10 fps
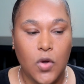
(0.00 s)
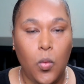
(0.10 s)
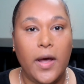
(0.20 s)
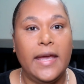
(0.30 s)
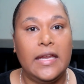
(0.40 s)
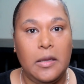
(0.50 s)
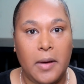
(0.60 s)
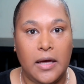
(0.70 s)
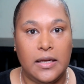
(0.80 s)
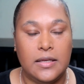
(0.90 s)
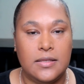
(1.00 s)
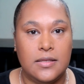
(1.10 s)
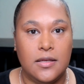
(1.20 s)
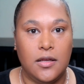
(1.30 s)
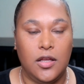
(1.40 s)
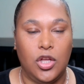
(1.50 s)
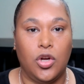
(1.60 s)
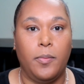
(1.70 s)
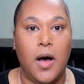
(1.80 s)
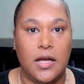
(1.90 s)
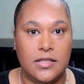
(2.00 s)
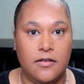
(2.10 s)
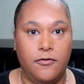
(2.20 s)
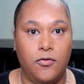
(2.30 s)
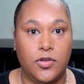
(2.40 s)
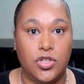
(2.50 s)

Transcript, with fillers: what antibodies you're positive for,